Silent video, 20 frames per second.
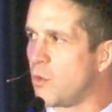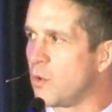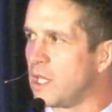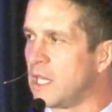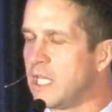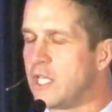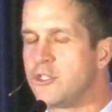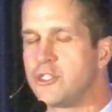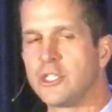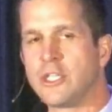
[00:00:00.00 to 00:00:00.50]

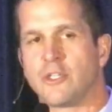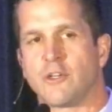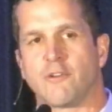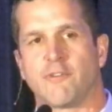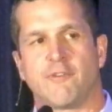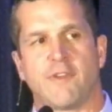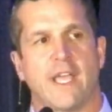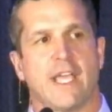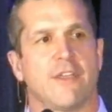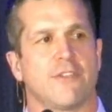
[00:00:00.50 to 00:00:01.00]
religion or
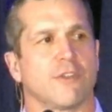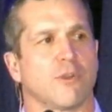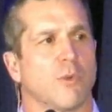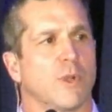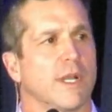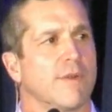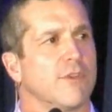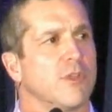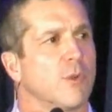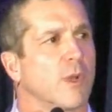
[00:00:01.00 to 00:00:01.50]
faith or
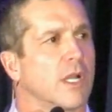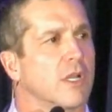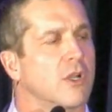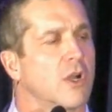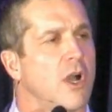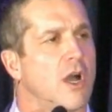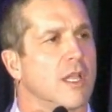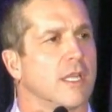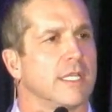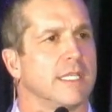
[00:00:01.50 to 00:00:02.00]
whatever you want to
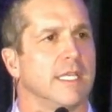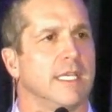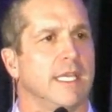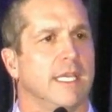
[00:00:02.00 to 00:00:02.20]
call it.